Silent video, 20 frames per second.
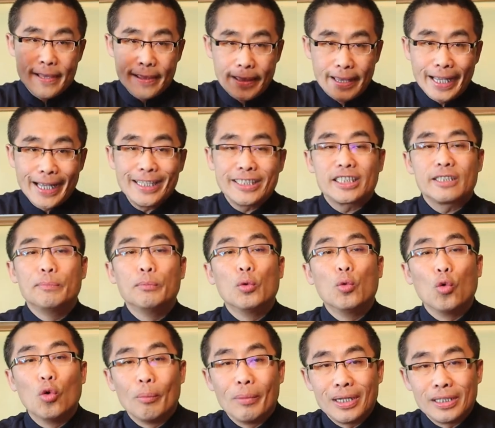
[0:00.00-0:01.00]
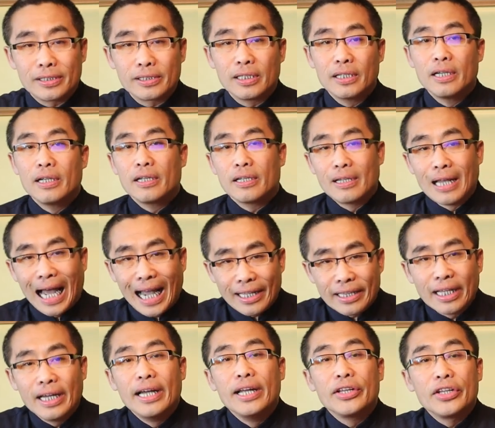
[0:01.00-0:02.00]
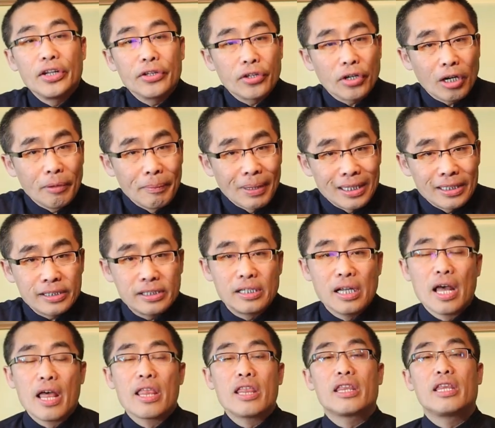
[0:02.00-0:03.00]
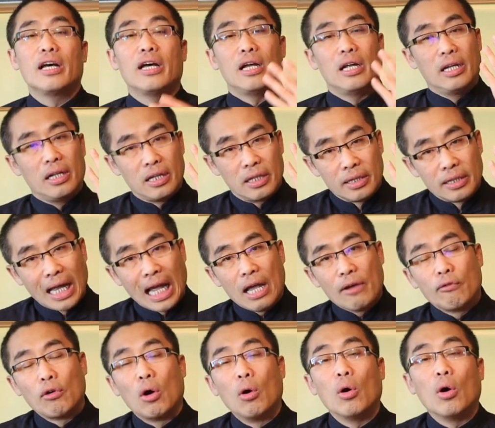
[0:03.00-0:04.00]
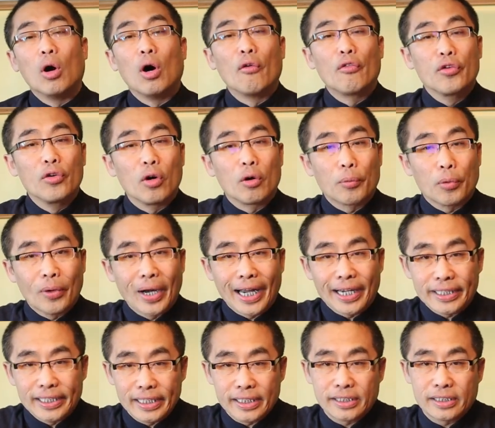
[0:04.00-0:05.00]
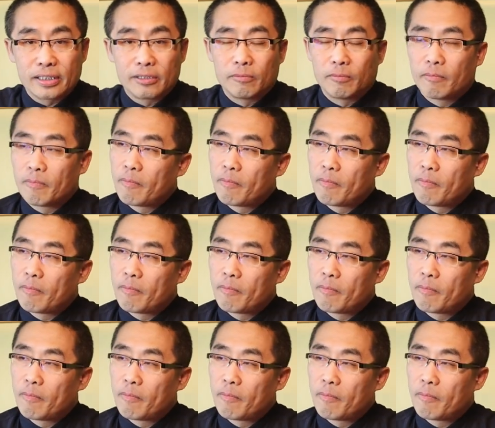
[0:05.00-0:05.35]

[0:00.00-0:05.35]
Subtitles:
these movements that determines the level of your practice.